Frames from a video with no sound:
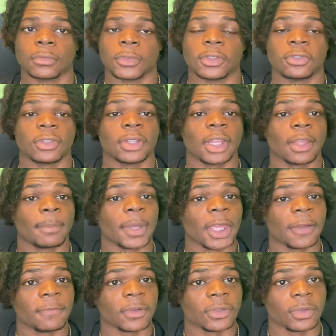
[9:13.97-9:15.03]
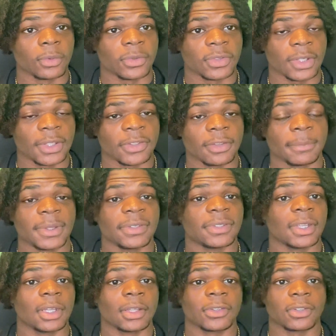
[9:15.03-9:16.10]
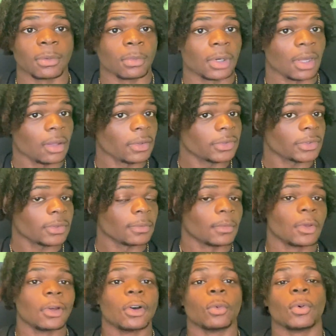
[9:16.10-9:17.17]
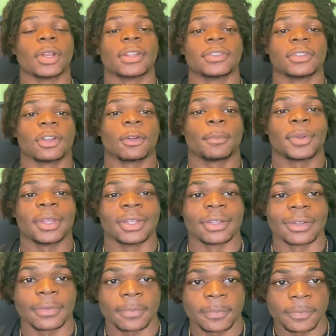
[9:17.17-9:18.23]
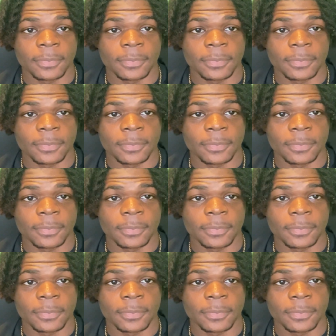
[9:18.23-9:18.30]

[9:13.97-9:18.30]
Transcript: Should they pay for 2 seats and be seated somewhere else? What is your opinion?